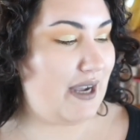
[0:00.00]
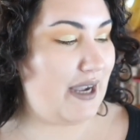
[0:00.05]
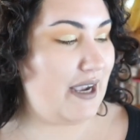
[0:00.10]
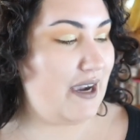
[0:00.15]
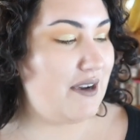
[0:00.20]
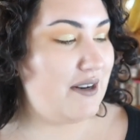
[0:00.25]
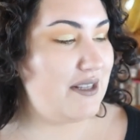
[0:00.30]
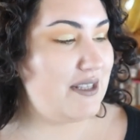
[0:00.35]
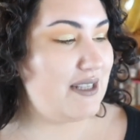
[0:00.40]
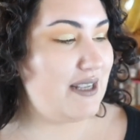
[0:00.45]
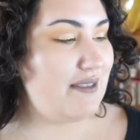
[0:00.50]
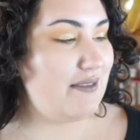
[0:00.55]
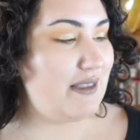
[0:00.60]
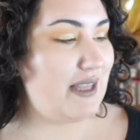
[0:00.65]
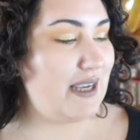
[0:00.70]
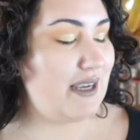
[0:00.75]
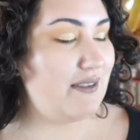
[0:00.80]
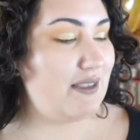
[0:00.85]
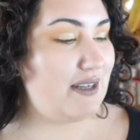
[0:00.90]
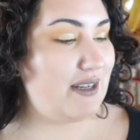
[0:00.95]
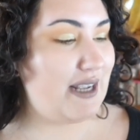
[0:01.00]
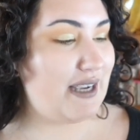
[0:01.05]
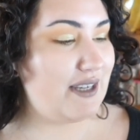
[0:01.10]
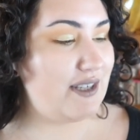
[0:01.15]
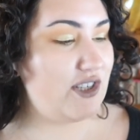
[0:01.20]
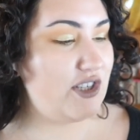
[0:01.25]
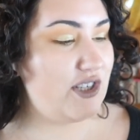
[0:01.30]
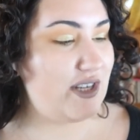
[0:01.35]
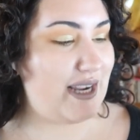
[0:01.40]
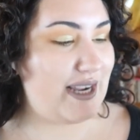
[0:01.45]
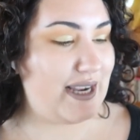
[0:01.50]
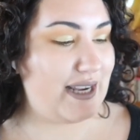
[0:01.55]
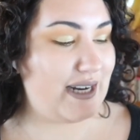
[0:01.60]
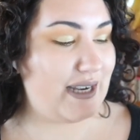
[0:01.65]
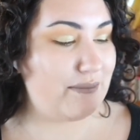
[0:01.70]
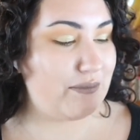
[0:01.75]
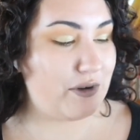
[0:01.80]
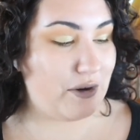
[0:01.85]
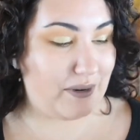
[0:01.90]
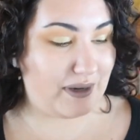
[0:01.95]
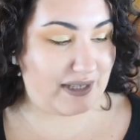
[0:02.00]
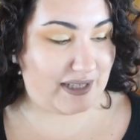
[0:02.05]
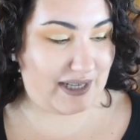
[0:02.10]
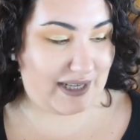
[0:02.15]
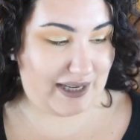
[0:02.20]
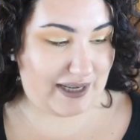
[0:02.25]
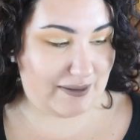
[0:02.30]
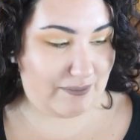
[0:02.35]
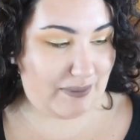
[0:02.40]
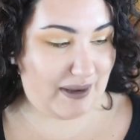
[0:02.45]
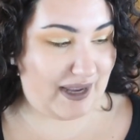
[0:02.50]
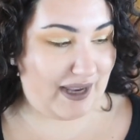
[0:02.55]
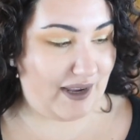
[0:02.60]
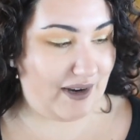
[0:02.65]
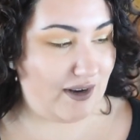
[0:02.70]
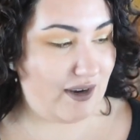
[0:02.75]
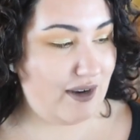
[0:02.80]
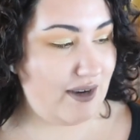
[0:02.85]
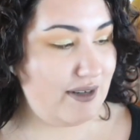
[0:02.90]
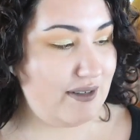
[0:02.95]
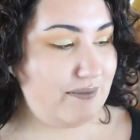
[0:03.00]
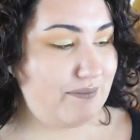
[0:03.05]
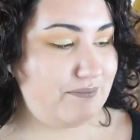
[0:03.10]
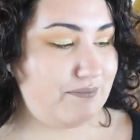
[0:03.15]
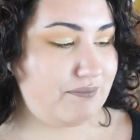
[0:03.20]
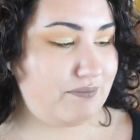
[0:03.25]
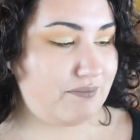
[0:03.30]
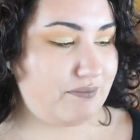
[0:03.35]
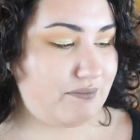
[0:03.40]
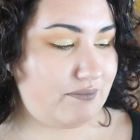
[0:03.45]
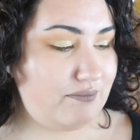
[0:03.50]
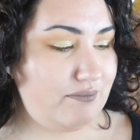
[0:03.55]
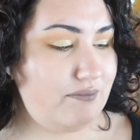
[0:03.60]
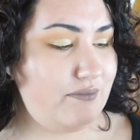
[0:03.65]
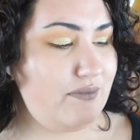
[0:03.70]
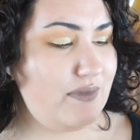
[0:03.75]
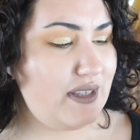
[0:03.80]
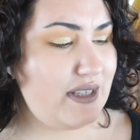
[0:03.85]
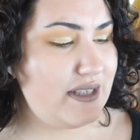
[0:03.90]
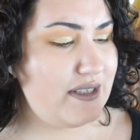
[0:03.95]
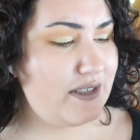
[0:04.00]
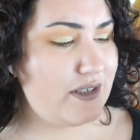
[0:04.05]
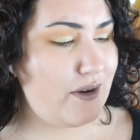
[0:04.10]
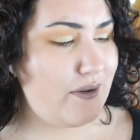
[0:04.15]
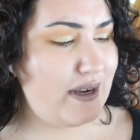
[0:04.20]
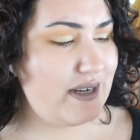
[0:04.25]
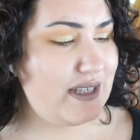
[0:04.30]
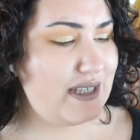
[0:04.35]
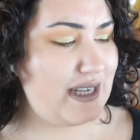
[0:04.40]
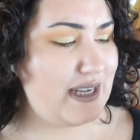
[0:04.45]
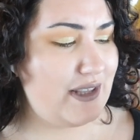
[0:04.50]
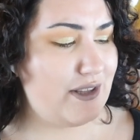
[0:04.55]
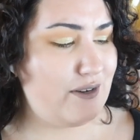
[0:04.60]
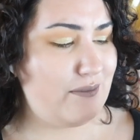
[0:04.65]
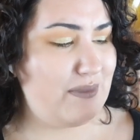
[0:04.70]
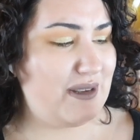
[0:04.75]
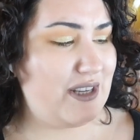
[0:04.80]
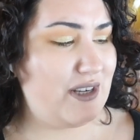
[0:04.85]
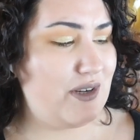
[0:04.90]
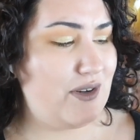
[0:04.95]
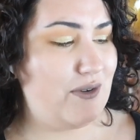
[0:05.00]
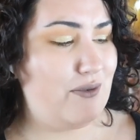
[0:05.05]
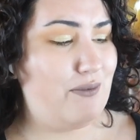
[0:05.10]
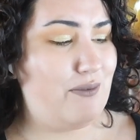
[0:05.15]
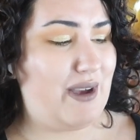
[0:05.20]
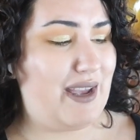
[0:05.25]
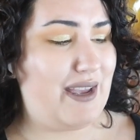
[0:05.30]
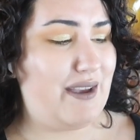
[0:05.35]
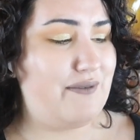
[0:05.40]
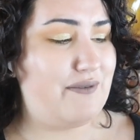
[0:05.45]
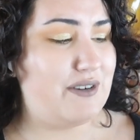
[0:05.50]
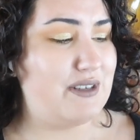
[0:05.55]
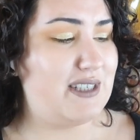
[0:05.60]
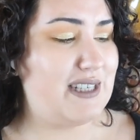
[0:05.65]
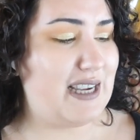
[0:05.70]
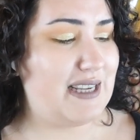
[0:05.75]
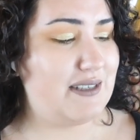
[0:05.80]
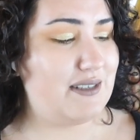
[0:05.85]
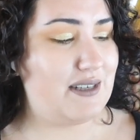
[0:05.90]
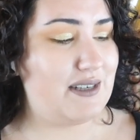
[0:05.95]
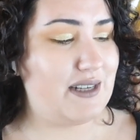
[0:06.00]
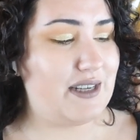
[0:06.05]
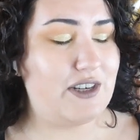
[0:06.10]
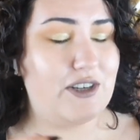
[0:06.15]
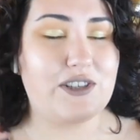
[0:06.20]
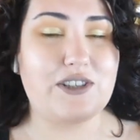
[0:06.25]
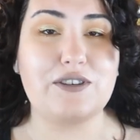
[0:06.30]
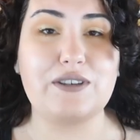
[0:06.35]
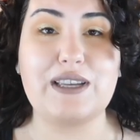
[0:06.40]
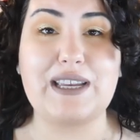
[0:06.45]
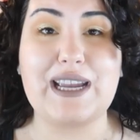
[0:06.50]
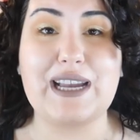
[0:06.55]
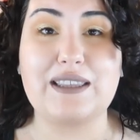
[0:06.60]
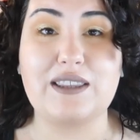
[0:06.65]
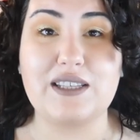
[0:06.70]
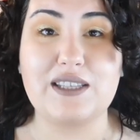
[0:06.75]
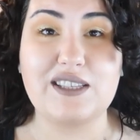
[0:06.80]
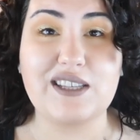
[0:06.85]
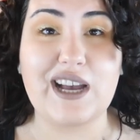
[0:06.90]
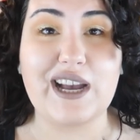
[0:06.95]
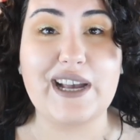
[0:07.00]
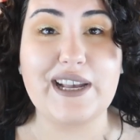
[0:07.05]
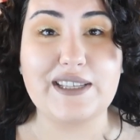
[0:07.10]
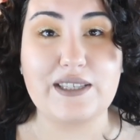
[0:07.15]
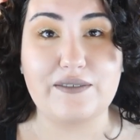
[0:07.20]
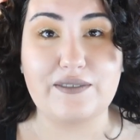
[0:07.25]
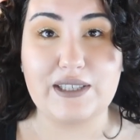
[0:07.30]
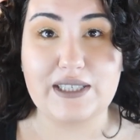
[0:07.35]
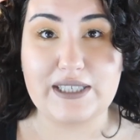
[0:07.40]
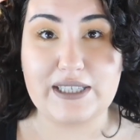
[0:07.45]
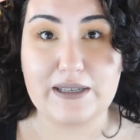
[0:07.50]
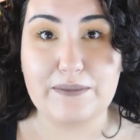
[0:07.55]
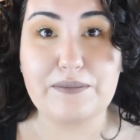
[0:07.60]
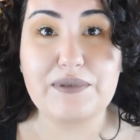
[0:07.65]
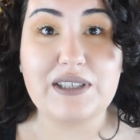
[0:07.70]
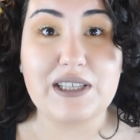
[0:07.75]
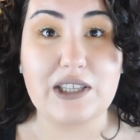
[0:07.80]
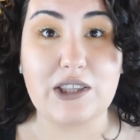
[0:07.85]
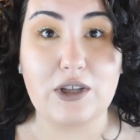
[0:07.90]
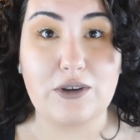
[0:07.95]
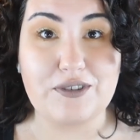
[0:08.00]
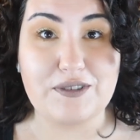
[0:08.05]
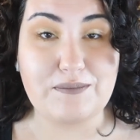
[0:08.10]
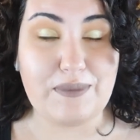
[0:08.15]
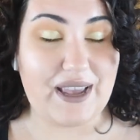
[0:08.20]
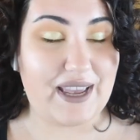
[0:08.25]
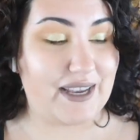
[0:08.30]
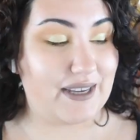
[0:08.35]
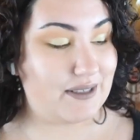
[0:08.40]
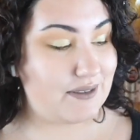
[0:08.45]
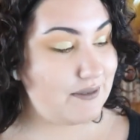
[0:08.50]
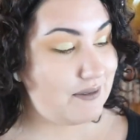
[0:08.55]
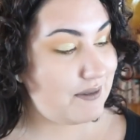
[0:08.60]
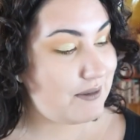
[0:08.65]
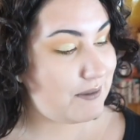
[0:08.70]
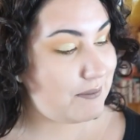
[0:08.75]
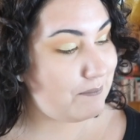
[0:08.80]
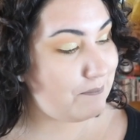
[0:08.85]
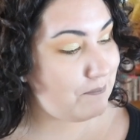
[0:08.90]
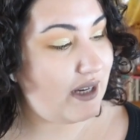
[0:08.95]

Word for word: I honestly think the next shade I'm going to hit pan on is going to either be New Wave or Destiny, just looking at the size of the dips in those pans.